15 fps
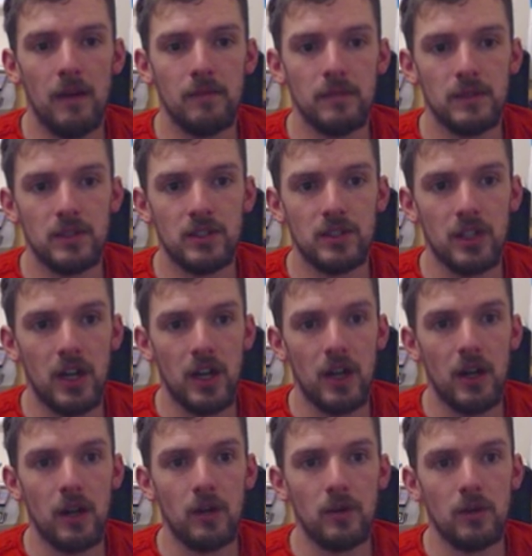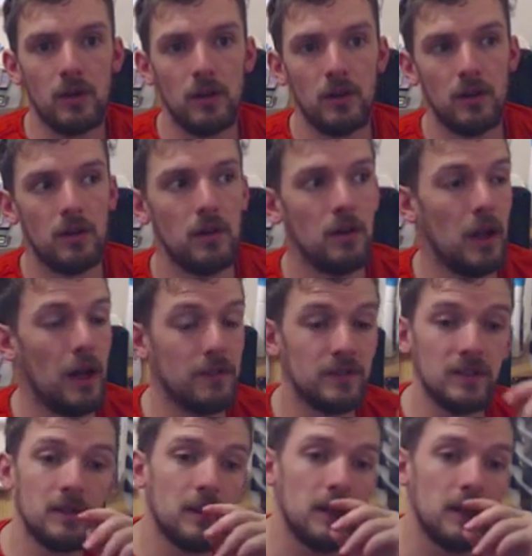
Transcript: So I'll have to